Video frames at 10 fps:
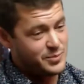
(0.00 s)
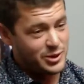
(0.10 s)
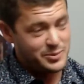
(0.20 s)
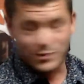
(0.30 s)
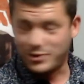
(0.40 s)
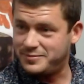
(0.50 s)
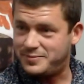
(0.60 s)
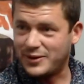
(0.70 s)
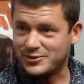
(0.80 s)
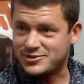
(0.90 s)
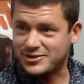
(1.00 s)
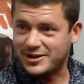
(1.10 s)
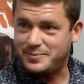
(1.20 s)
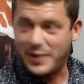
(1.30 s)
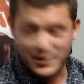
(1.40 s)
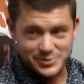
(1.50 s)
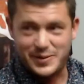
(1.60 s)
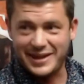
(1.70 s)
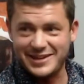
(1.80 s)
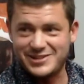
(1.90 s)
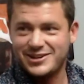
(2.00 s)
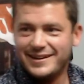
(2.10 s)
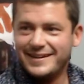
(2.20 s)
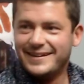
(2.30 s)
boogie boarded Bells Beach.